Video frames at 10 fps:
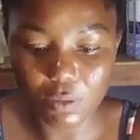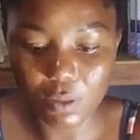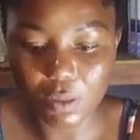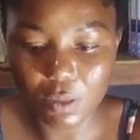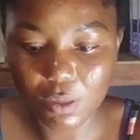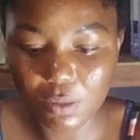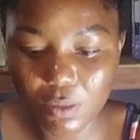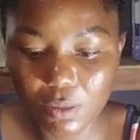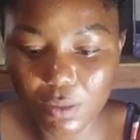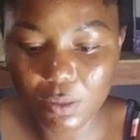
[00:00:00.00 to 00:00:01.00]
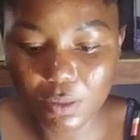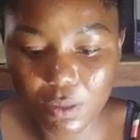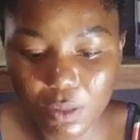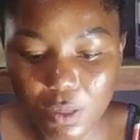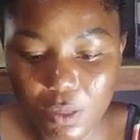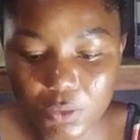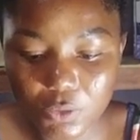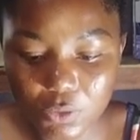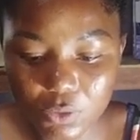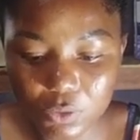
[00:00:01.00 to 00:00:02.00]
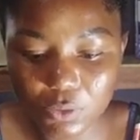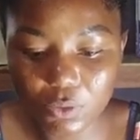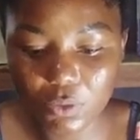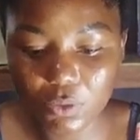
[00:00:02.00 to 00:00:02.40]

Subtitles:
Okay, so